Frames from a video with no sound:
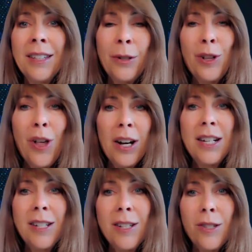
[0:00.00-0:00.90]
there were a lot
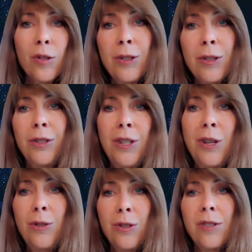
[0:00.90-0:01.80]
of disgruntled
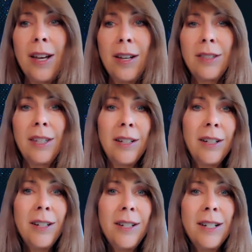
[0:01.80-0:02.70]
users out
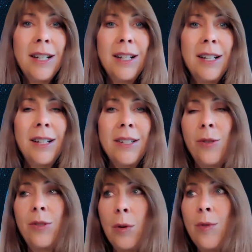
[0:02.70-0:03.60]
there.
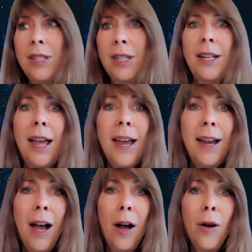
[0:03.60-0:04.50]
So someone said,
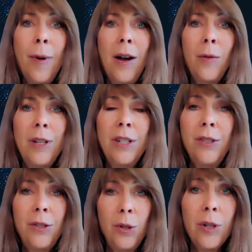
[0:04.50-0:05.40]
hey, how about we
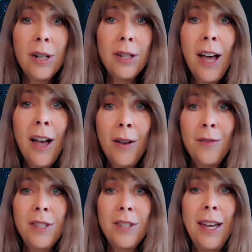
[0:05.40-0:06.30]
just do it
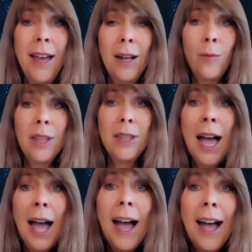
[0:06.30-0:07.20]
ourselves? And with
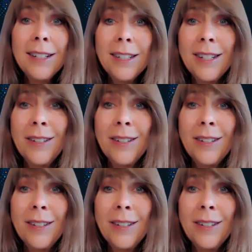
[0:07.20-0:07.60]
that,